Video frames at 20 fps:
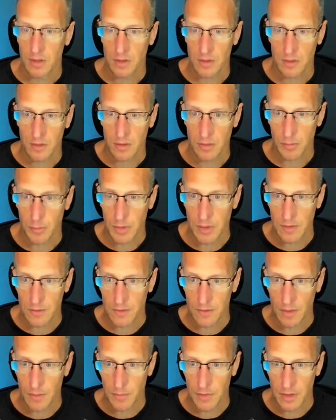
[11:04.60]
to be
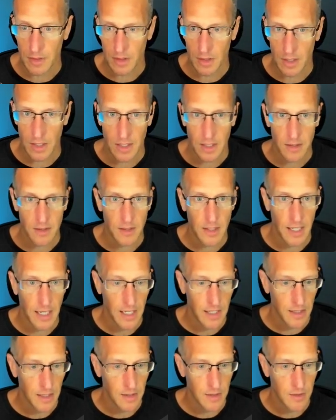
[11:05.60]
something like
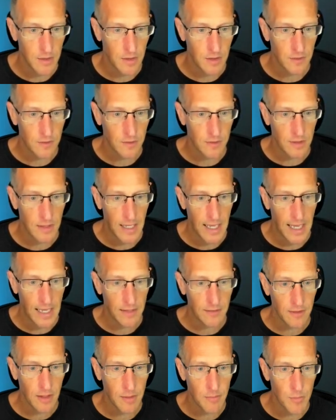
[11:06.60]
that. And you can see
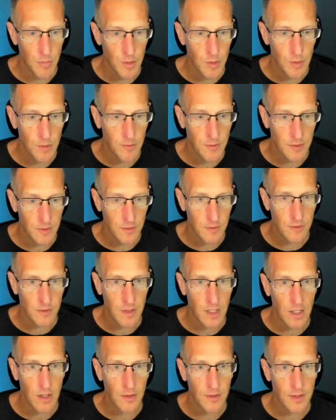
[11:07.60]
as I move and
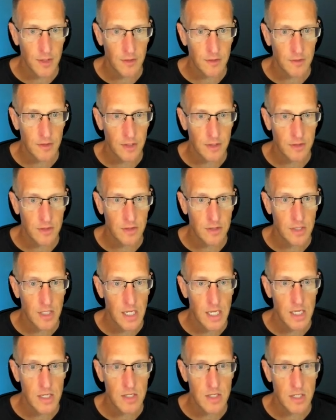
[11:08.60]
scale this, it's
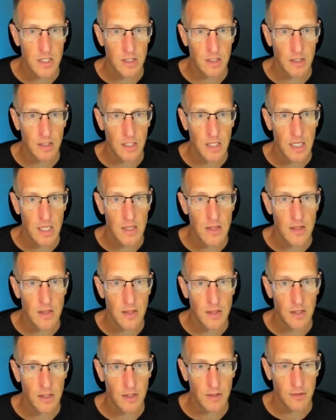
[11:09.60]
changing
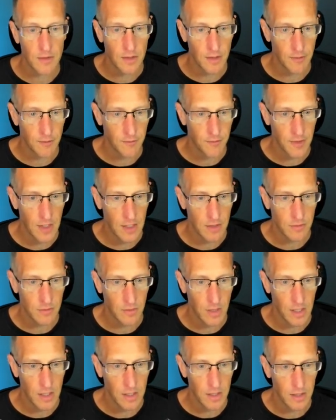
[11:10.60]
in the, the face
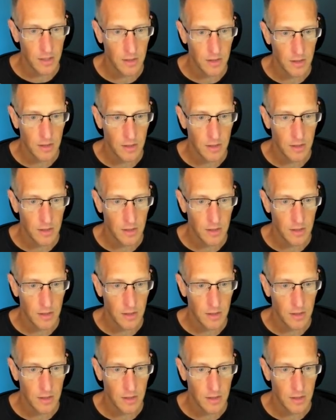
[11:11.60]
right here.